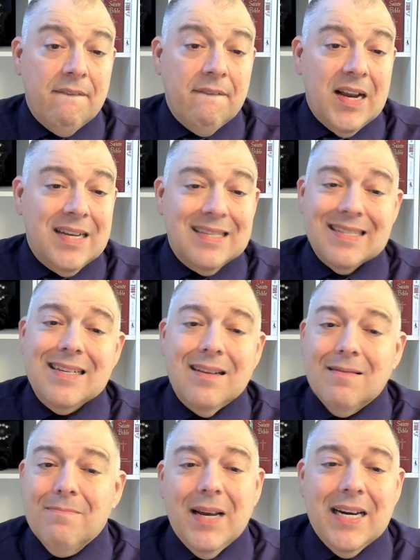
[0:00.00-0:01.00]
Still,
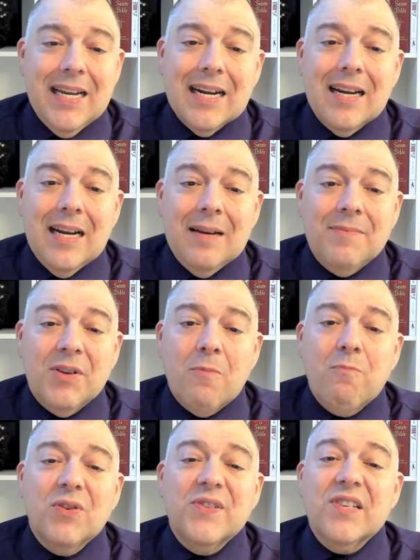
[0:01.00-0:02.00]
many claim their
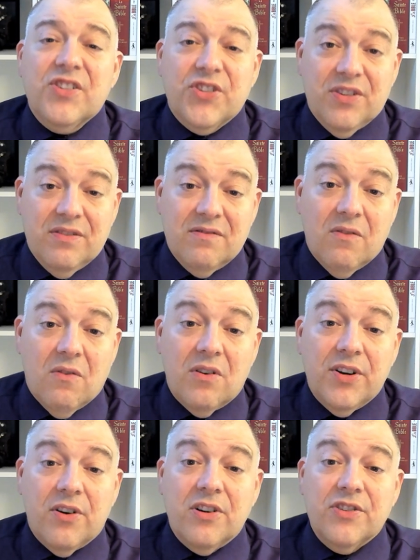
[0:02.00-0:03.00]
position or
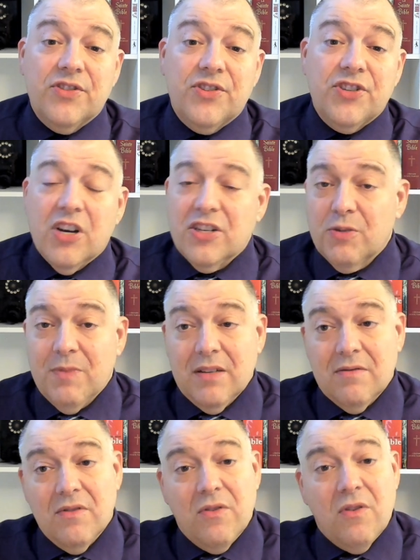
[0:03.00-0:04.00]
their
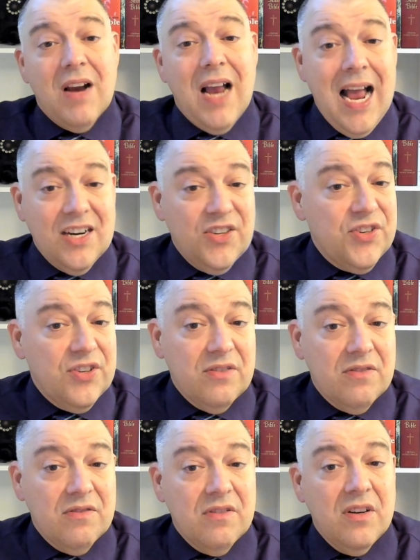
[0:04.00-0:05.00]
judgment or action
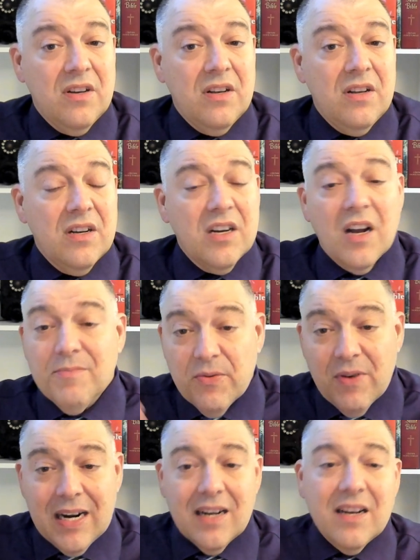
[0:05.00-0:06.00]
come
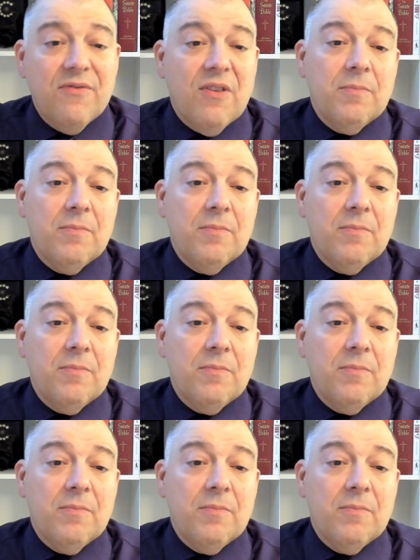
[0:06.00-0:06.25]
directly from